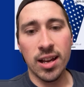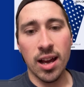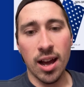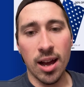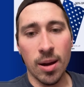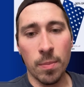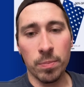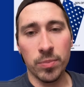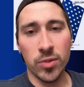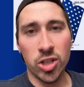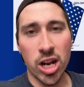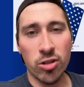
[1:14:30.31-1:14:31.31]

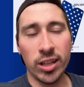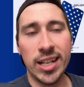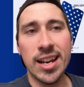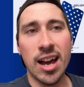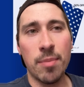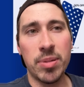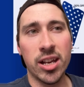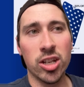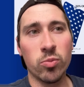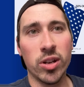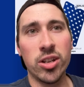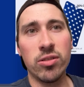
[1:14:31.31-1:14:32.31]
Generally not, because
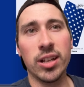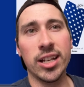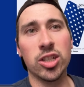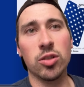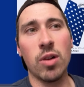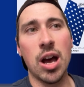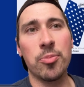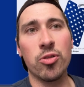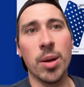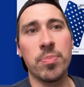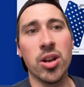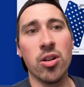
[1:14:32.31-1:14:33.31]
when you like swap
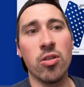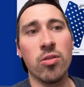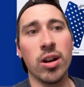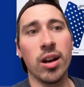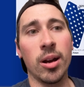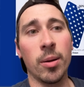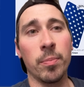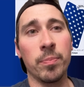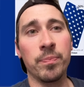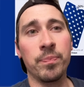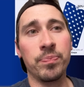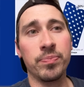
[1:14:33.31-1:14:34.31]

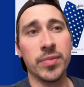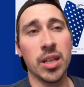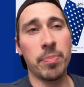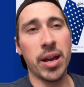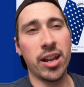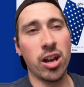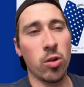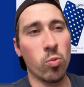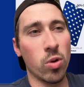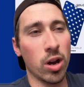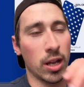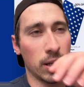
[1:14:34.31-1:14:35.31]
crypto, depending on
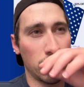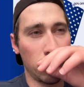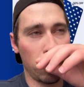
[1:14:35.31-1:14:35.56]
what